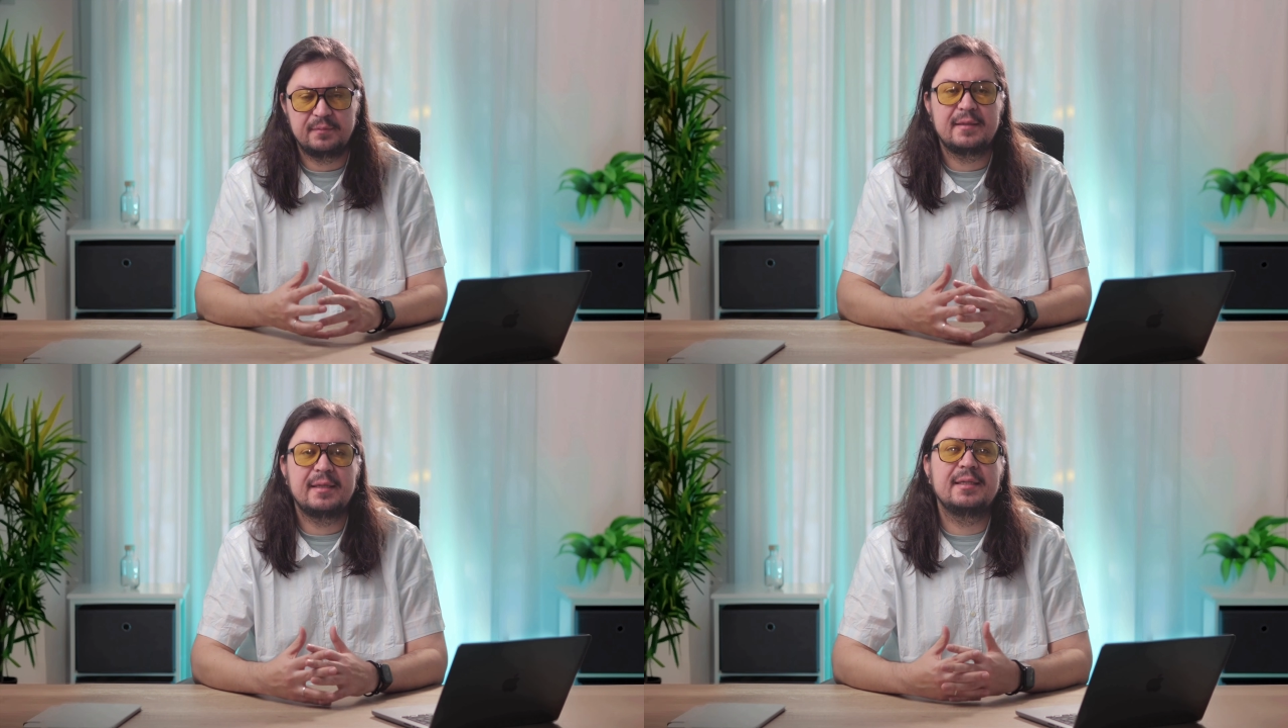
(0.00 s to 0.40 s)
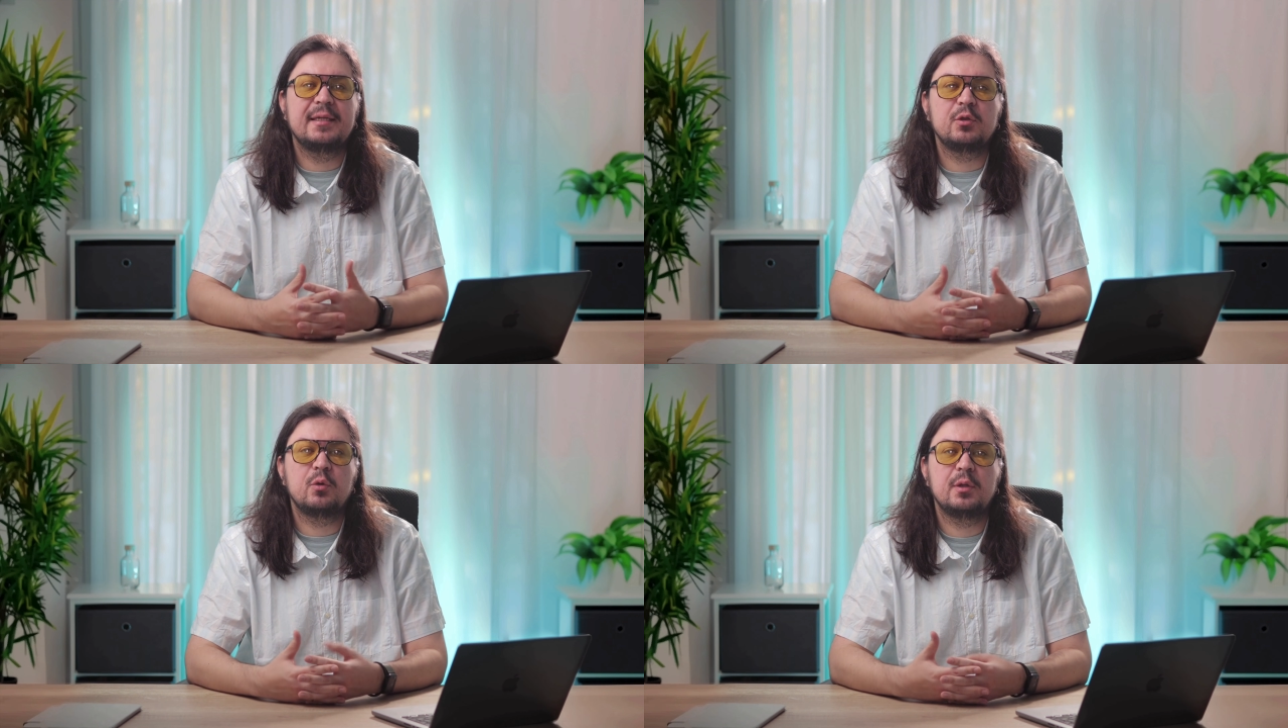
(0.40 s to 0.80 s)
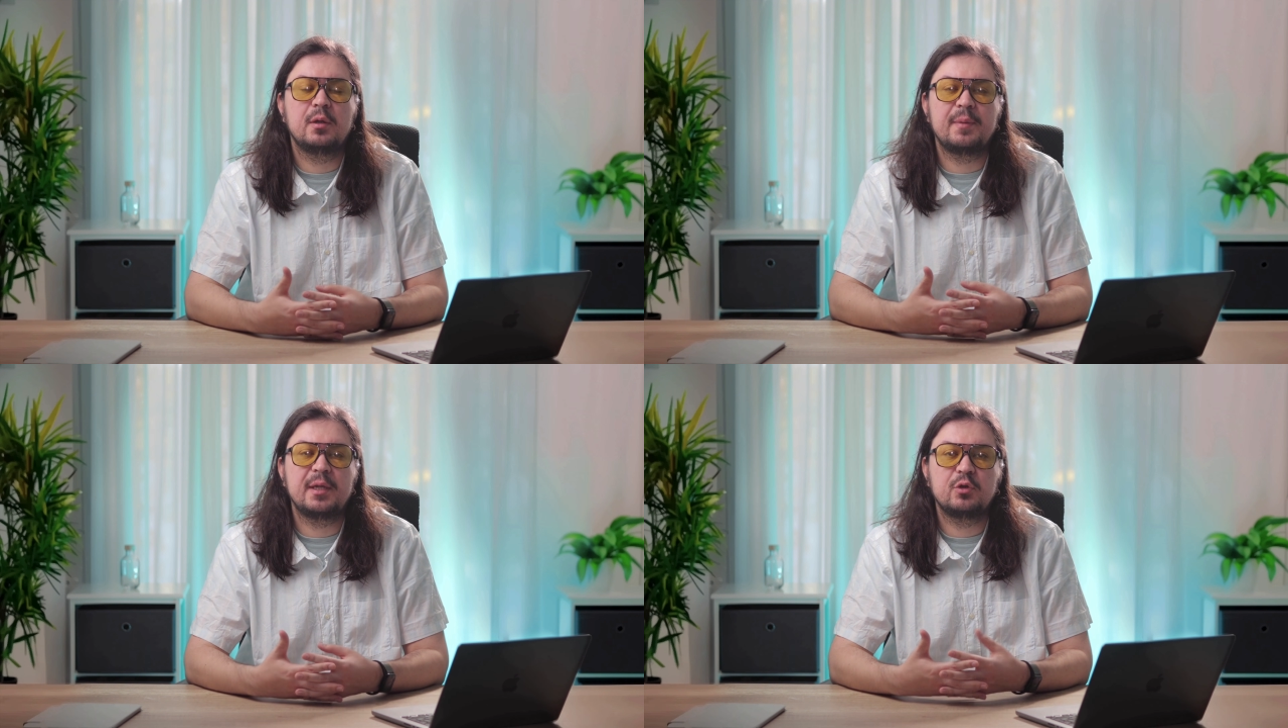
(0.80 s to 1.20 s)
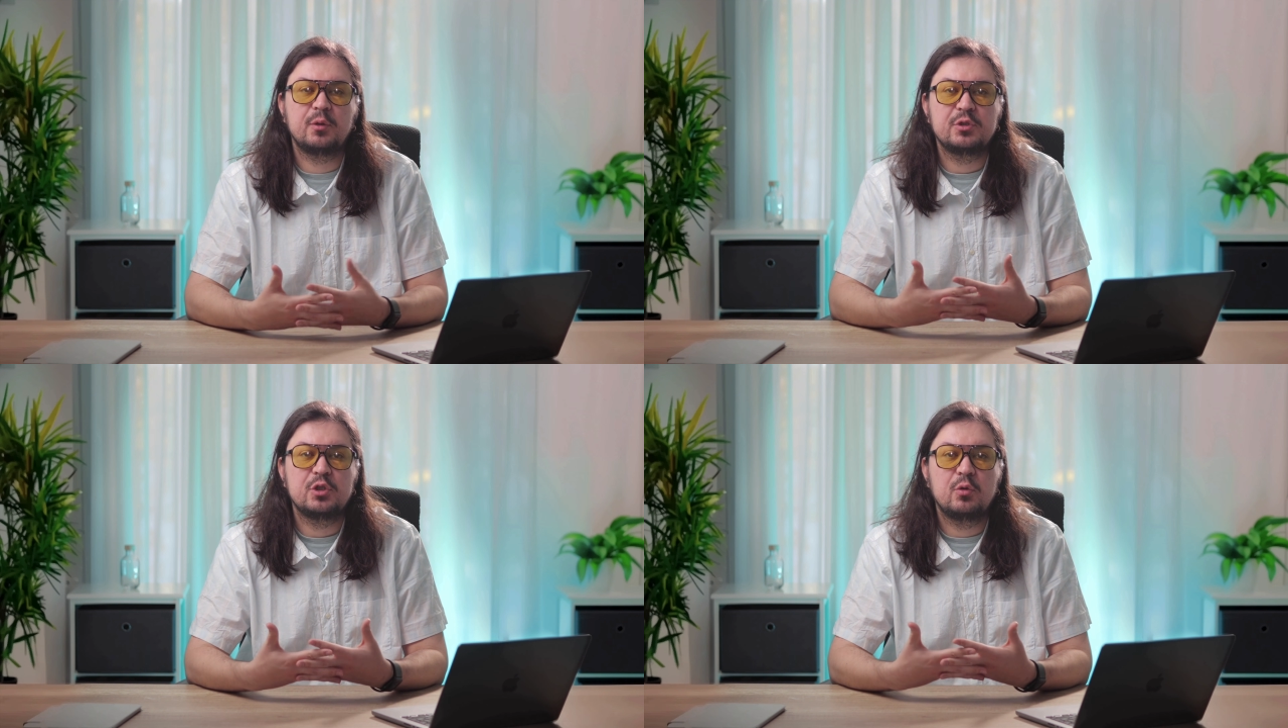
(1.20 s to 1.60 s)
This historical
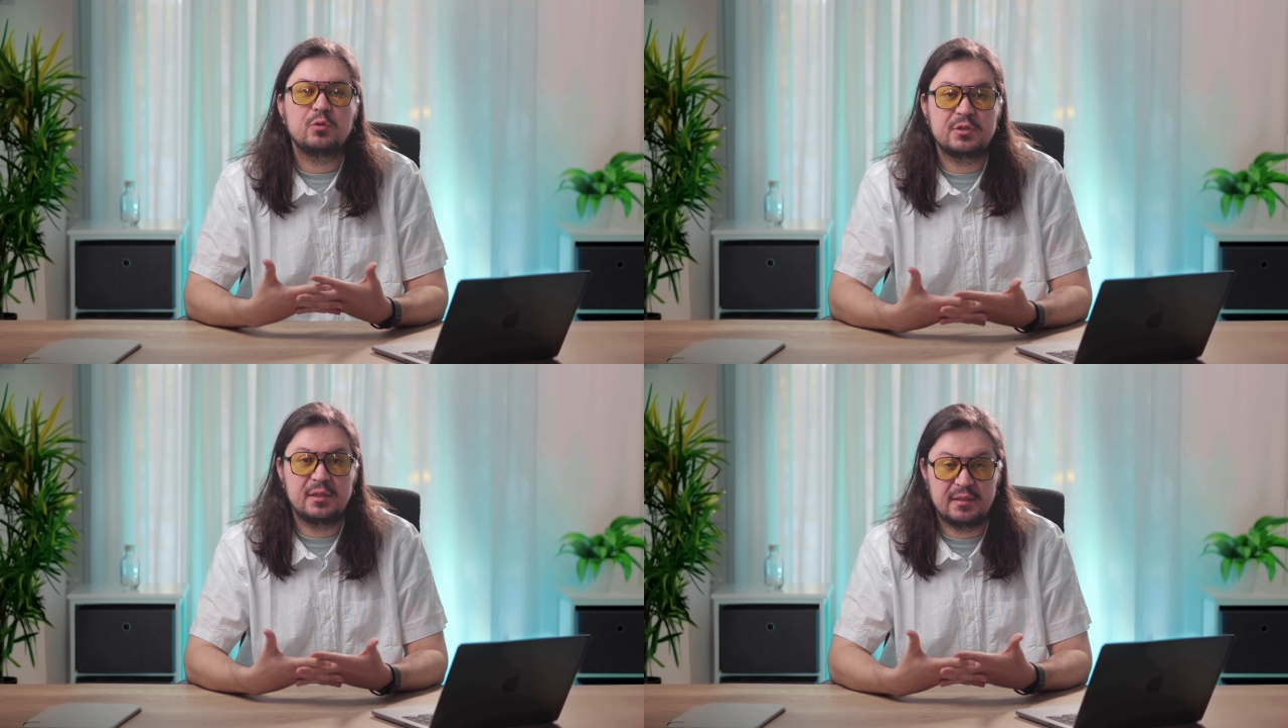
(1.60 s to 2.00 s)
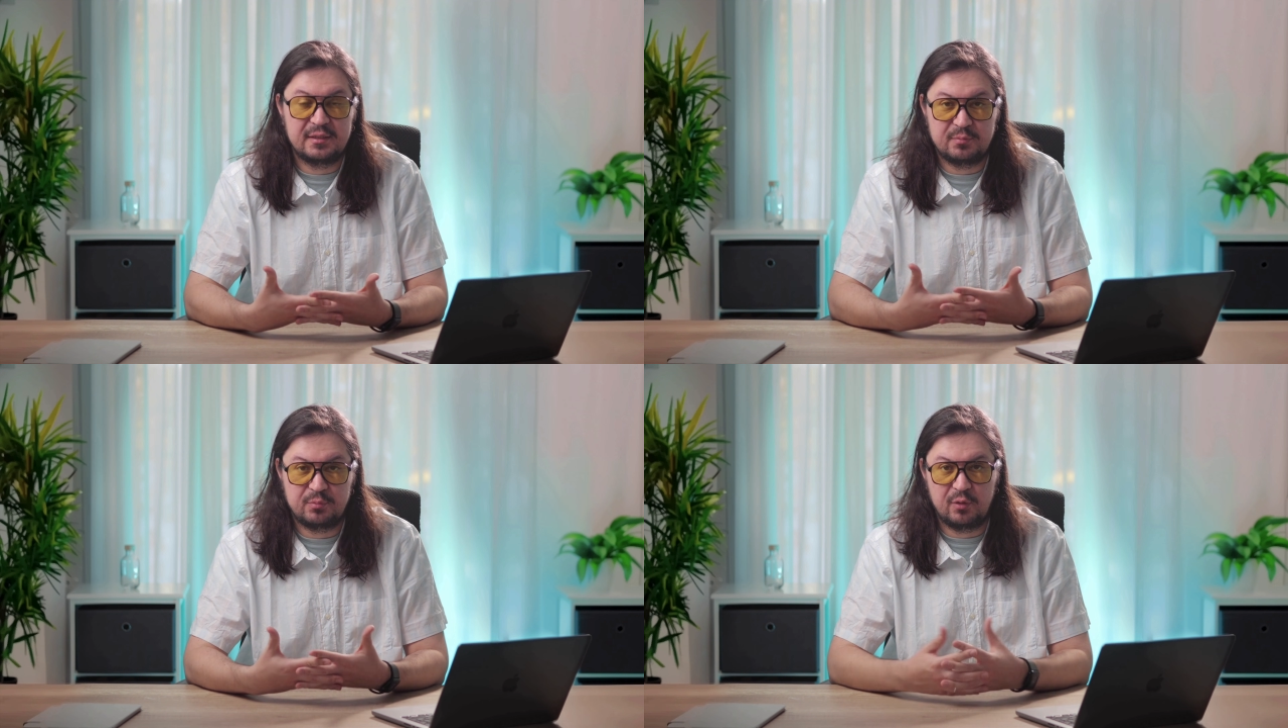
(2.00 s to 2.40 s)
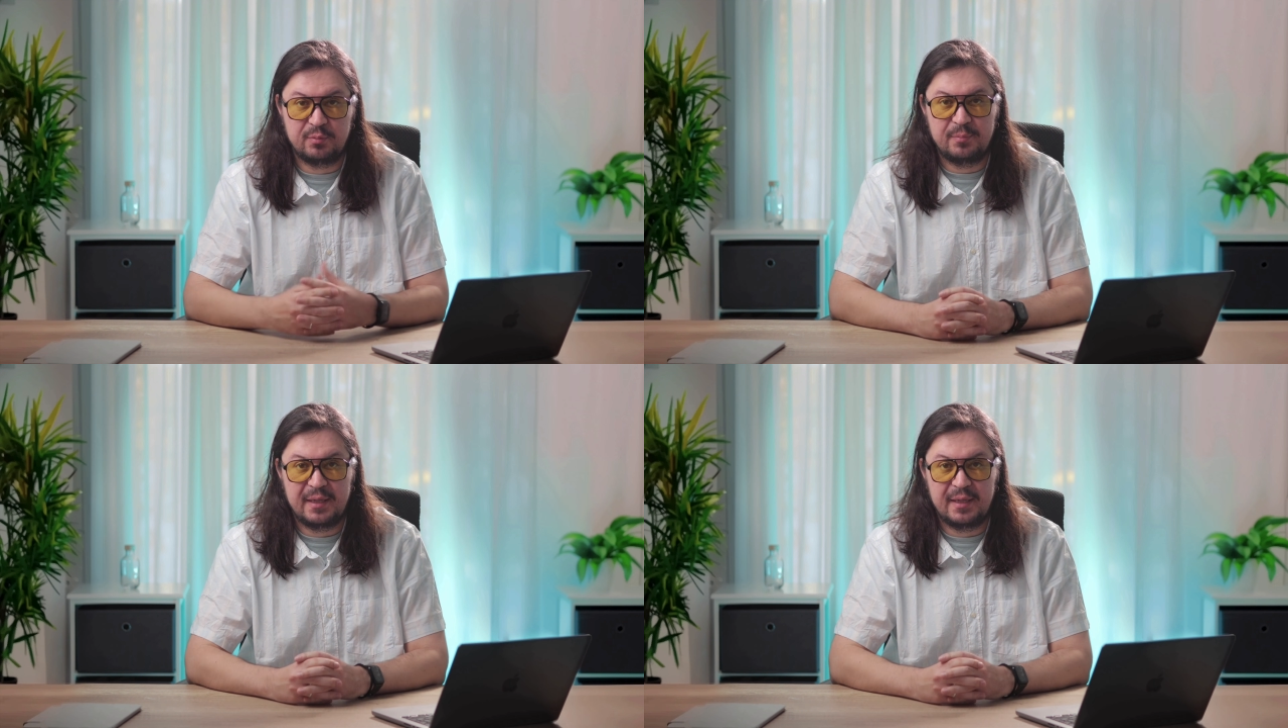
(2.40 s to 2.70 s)
backdrop shows that the problem